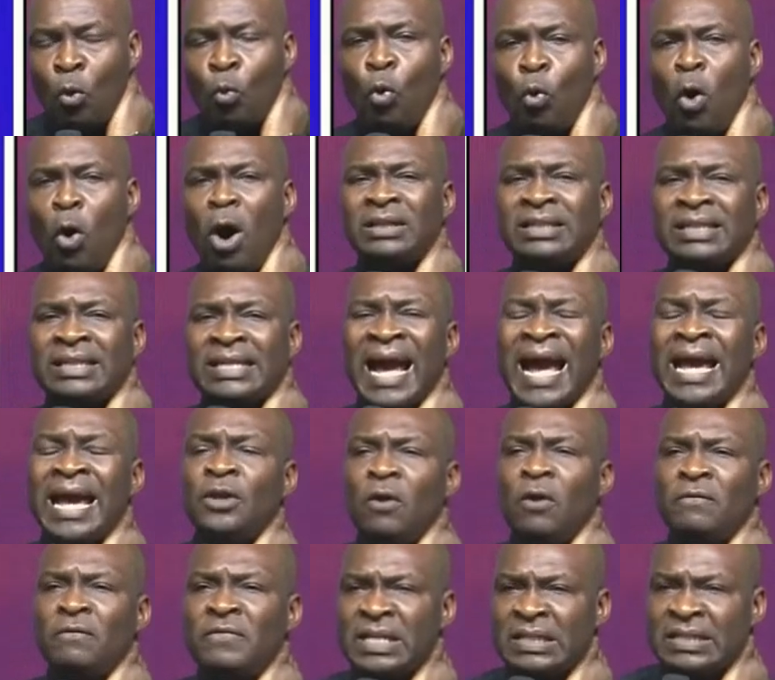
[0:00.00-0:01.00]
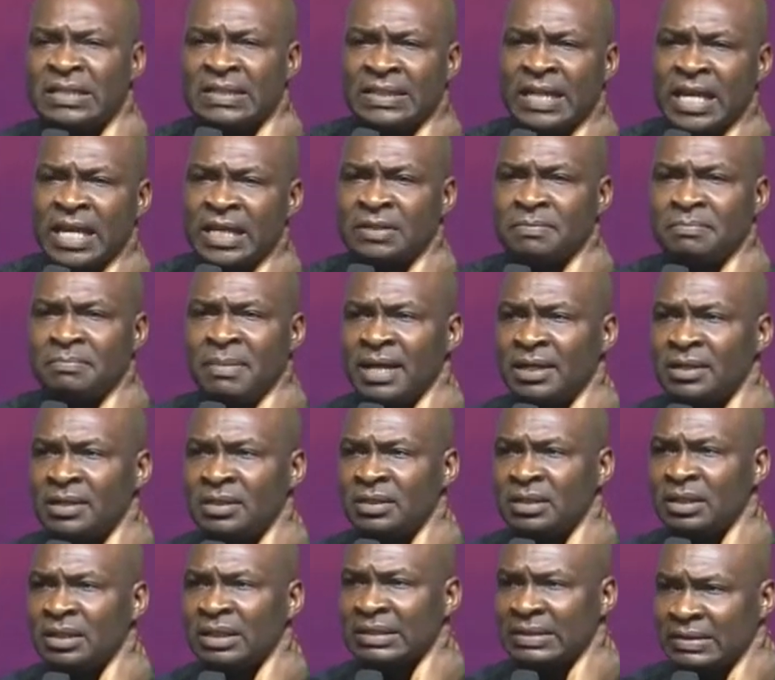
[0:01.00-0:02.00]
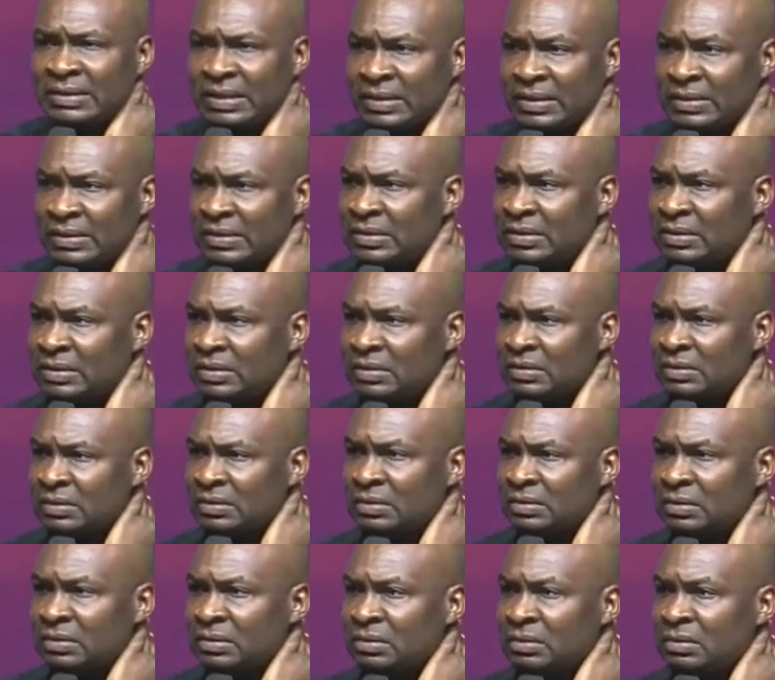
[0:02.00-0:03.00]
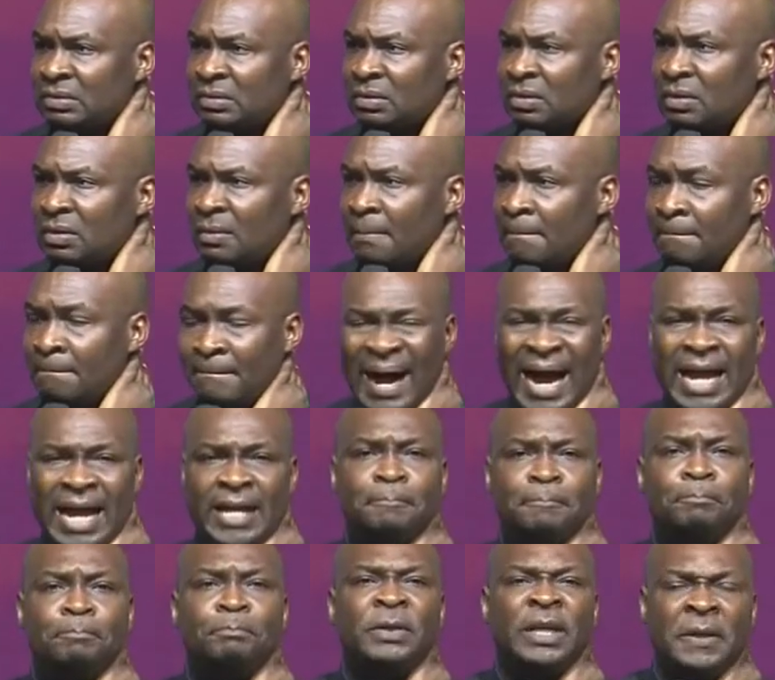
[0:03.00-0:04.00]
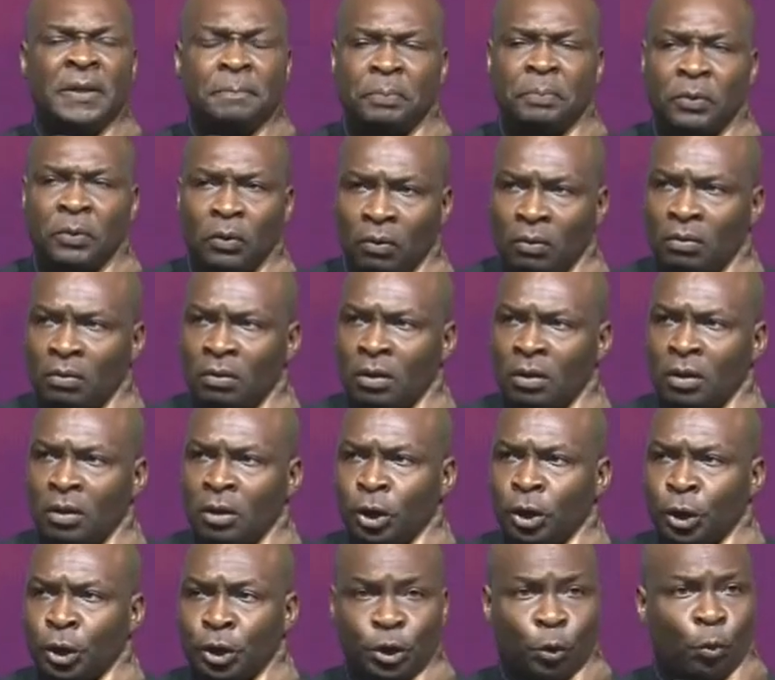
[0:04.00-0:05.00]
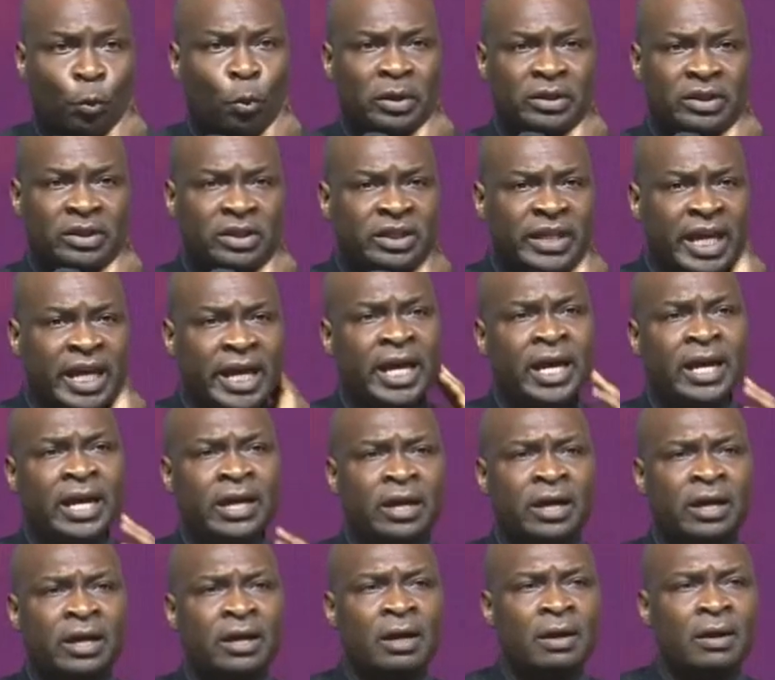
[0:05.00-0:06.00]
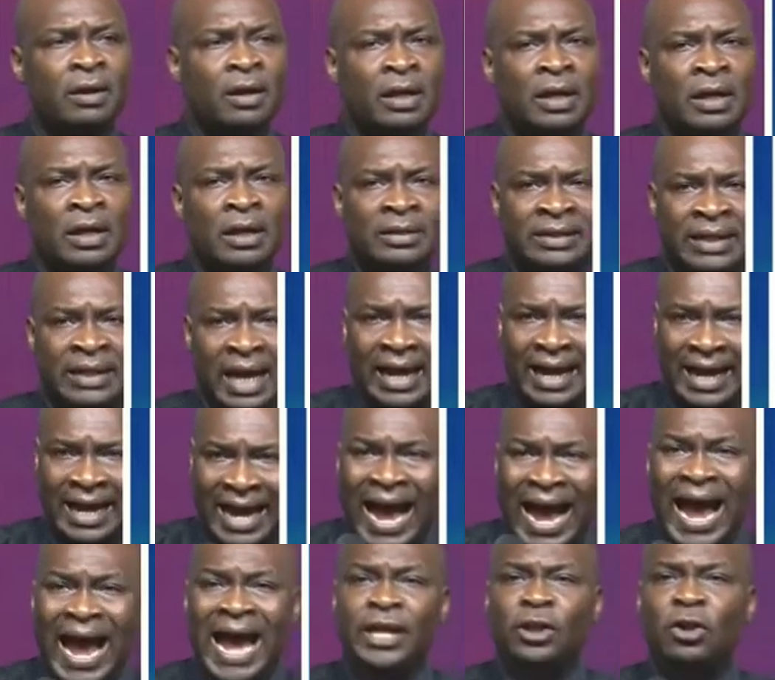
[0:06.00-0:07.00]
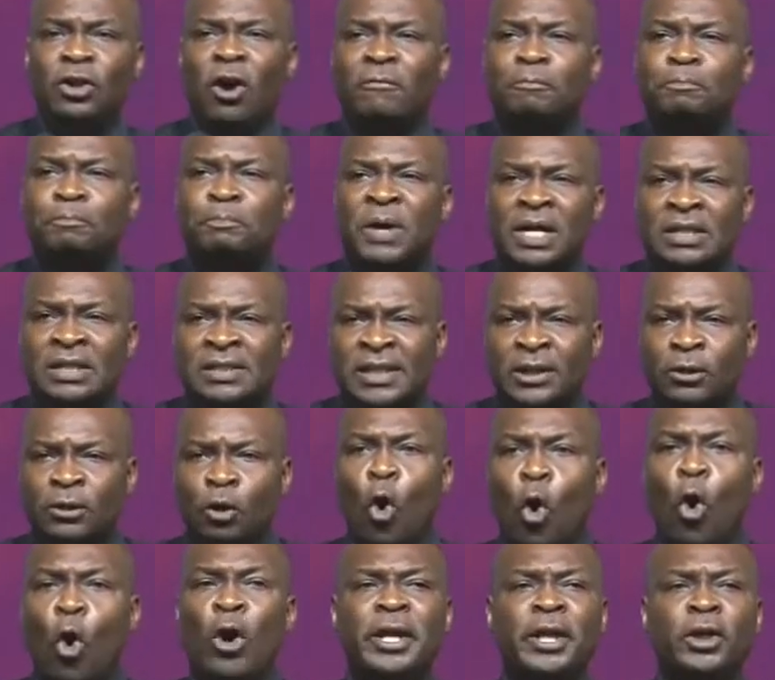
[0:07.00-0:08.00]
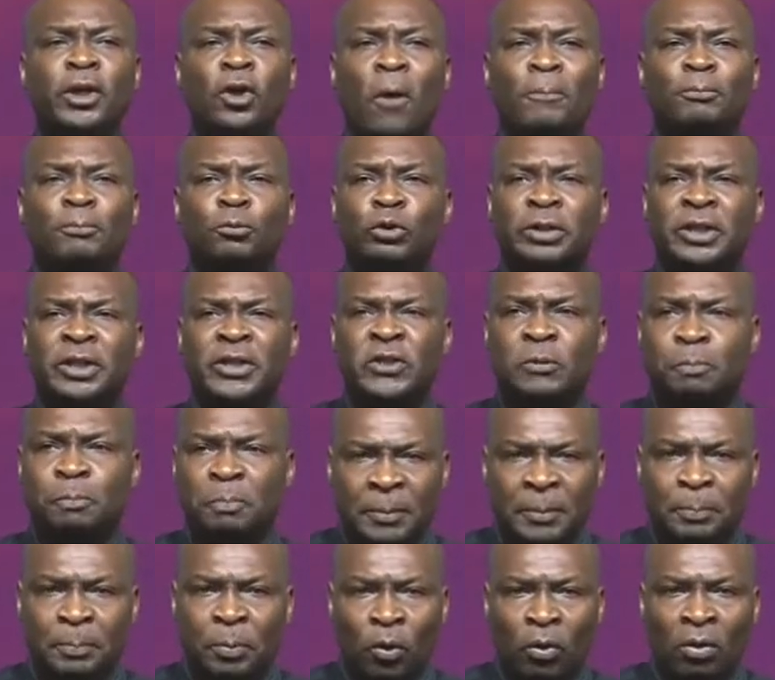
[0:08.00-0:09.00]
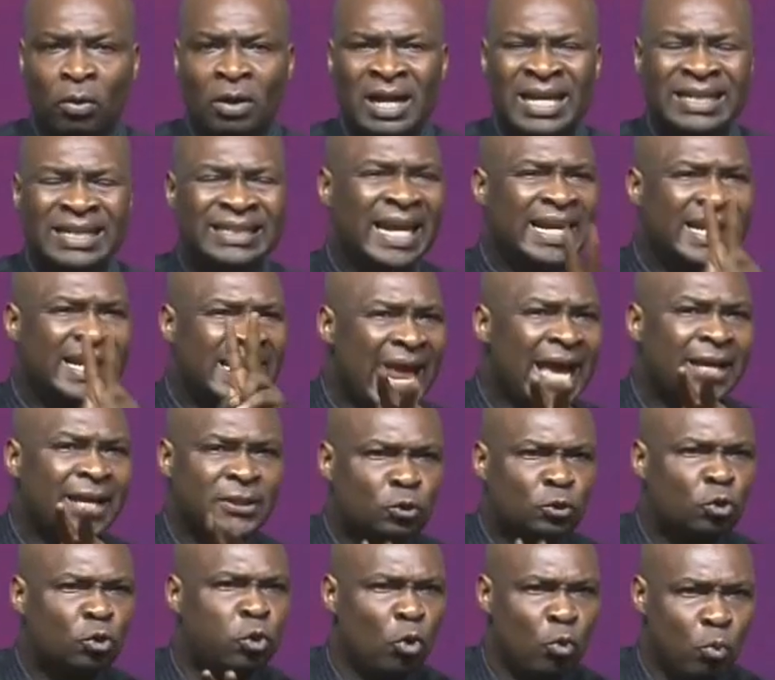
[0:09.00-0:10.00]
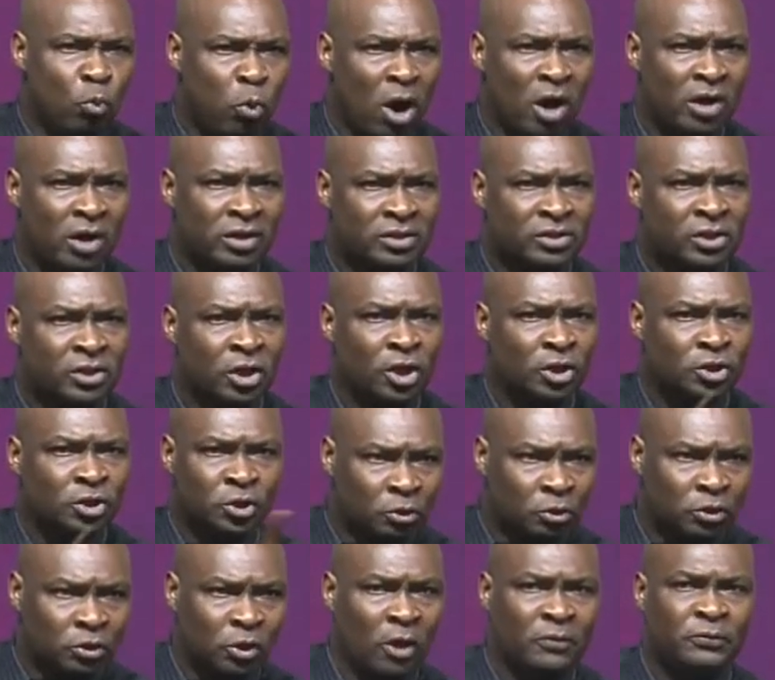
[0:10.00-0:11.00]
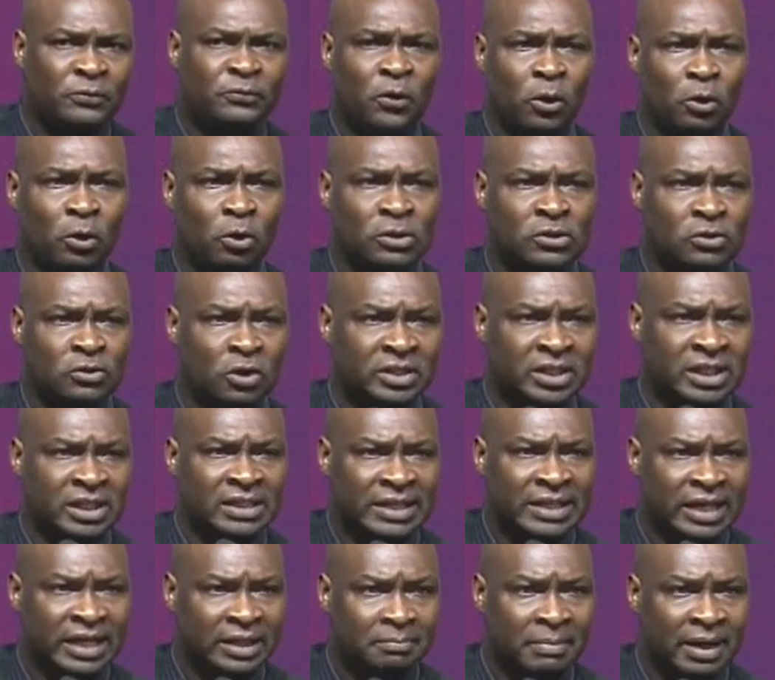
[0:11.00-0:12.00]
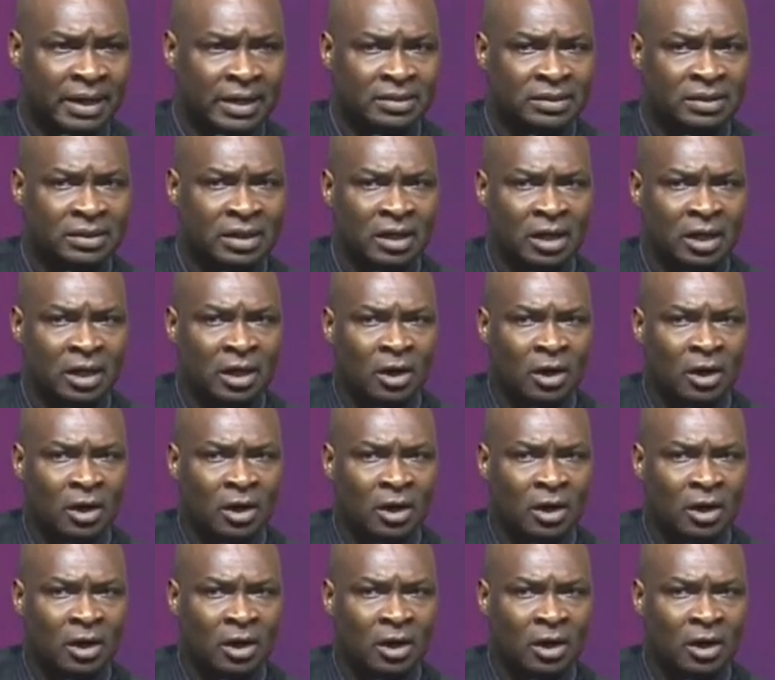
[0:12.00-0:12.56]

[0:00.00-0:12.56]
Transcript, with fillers: What kind of a statement is this? My people. You would think the kind of person owning up to these people, the next two words should not follow such a statement.